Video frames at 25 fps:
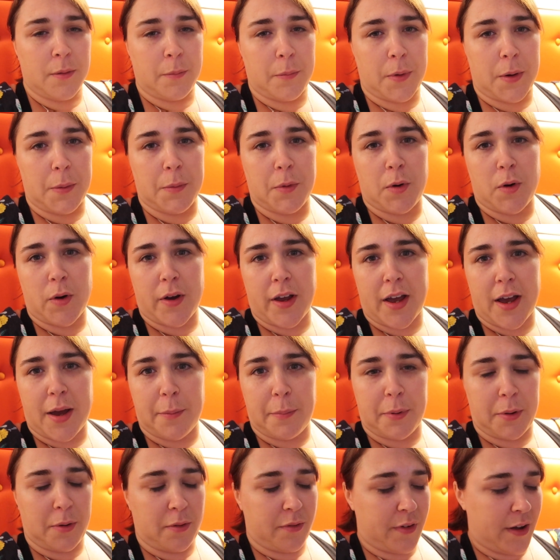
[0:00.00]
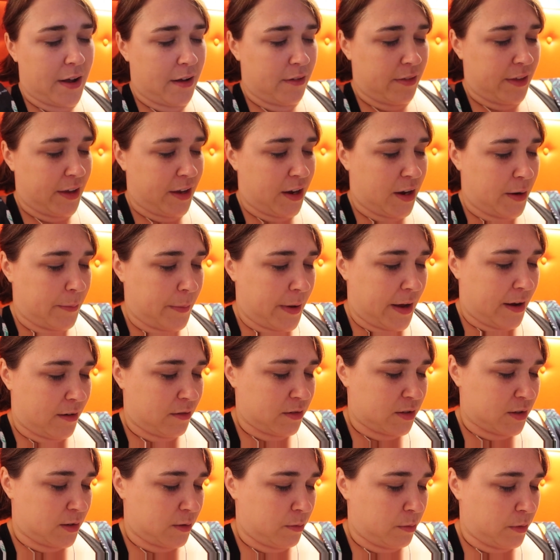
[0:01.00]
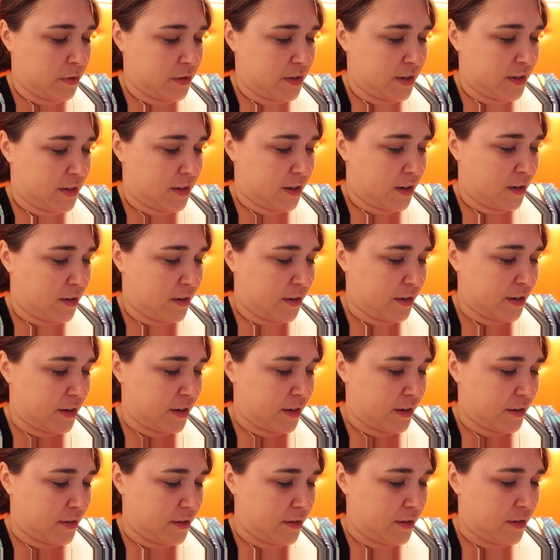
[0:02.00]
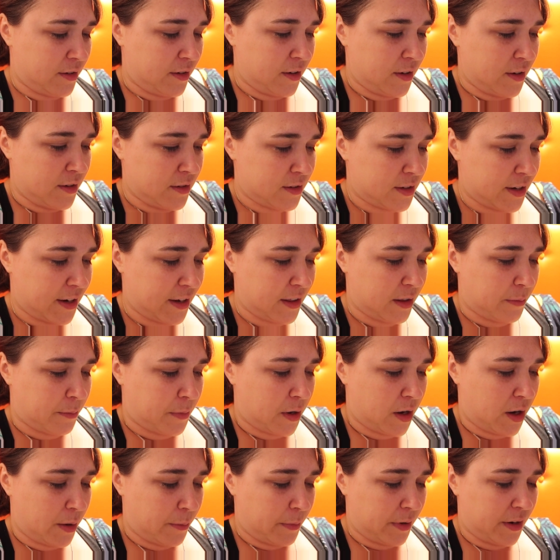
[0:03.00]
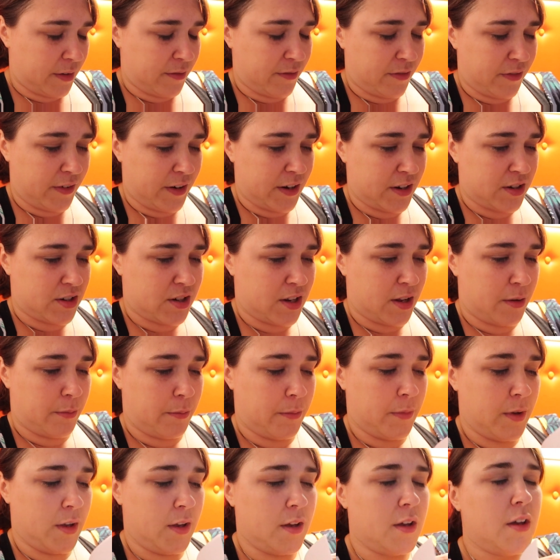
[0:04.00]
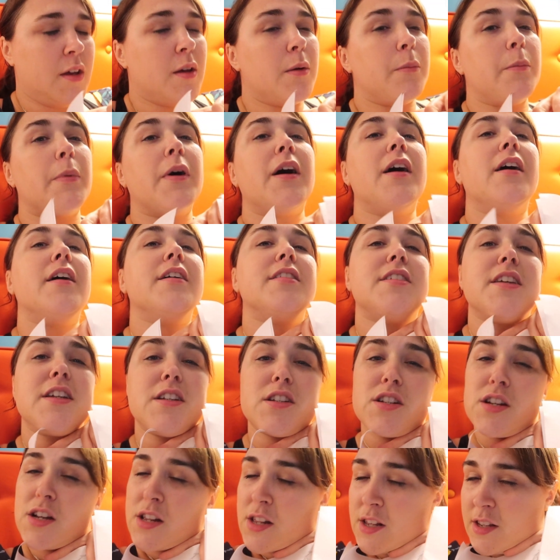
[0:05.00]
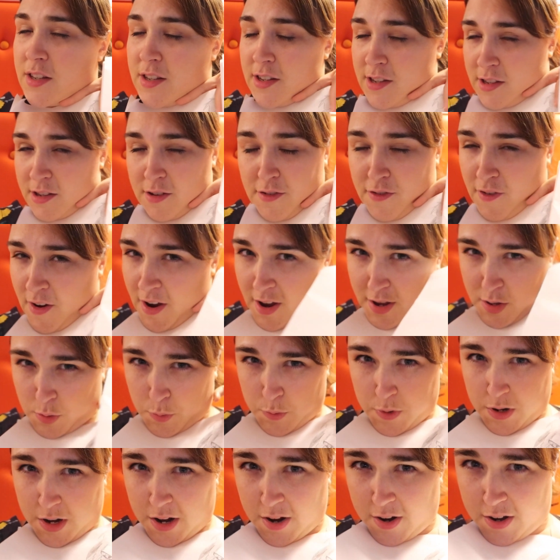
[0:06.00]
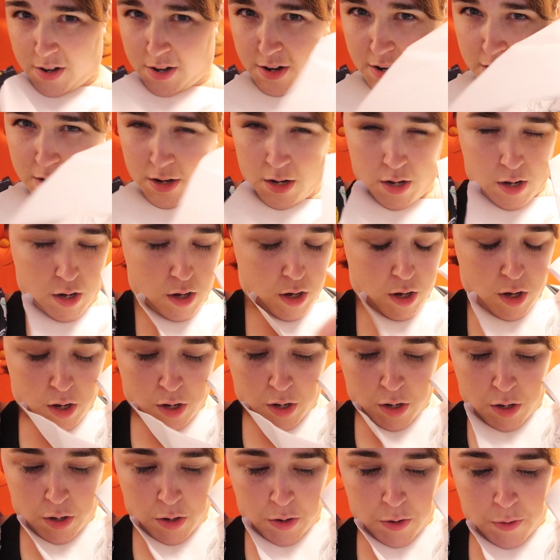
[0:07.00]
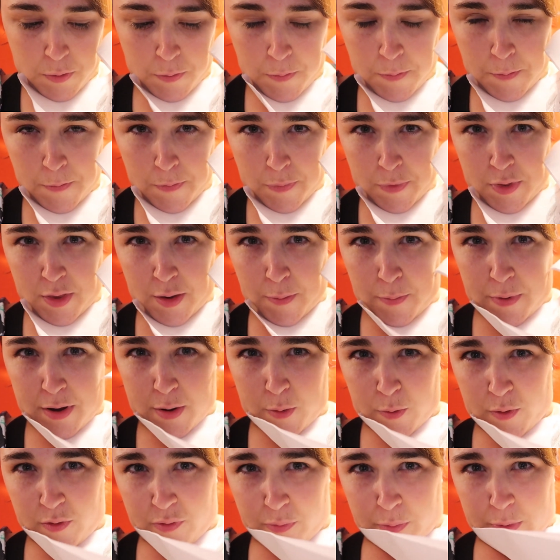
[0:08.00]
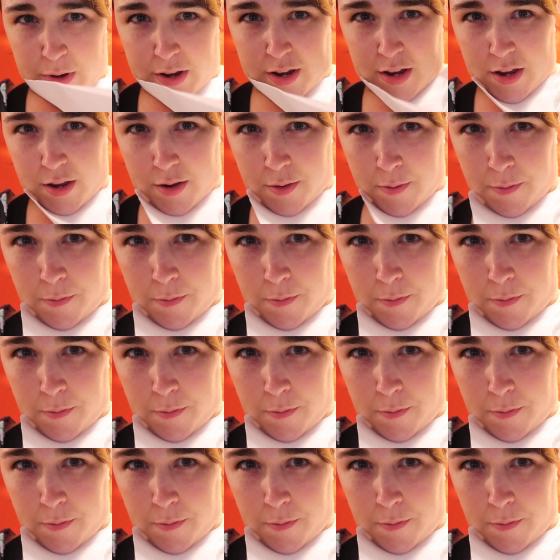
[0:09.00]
but I'm quite happy with how they come out. So I wanted to kind of take them home and then finish them. But essentially this is the first one that I've done. Bear with me.